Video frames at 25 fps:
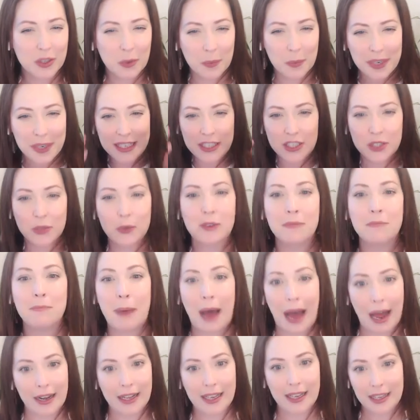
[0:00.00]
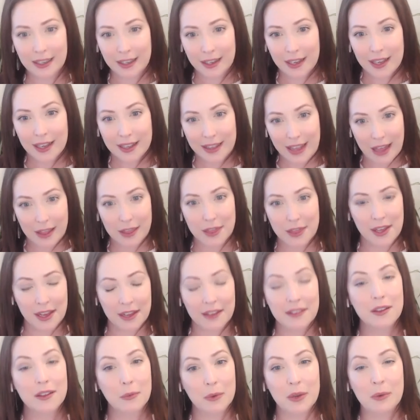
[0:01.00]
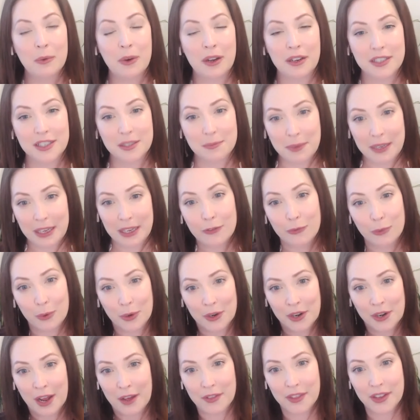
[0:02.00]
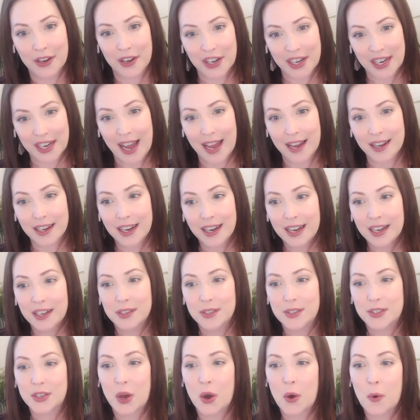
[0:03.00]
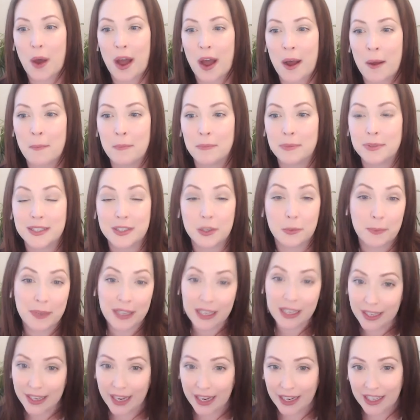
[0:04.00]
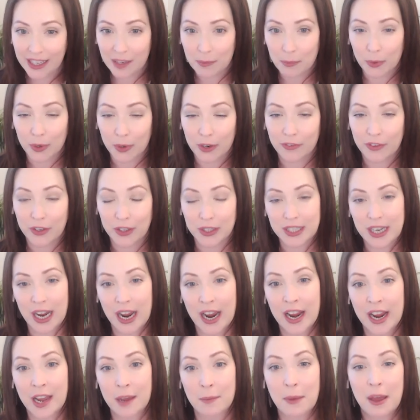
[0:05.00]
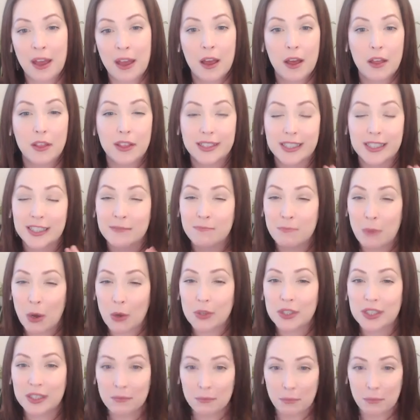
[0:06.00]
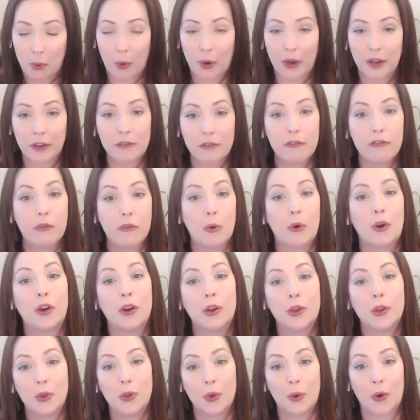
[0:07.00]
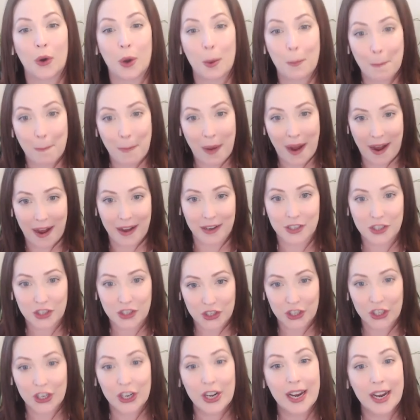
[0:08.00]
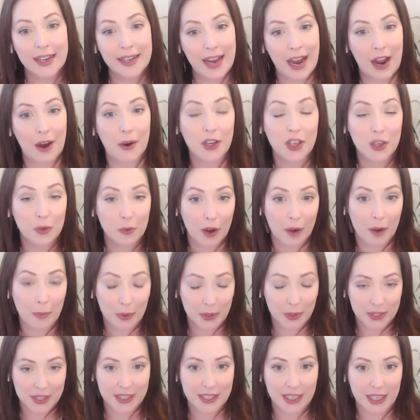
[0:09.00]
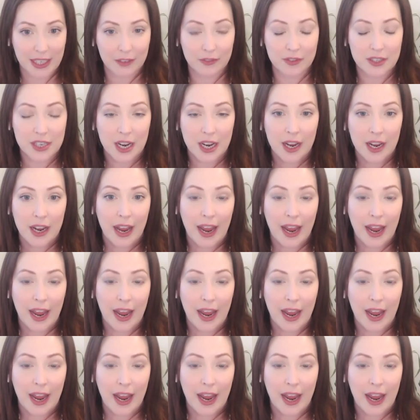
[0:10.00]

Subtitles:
Don't we need to embody that thing that we want to be if we're not there yet? So, so be a gatekeeper of your time. This is most important for your posture and how you are perceived.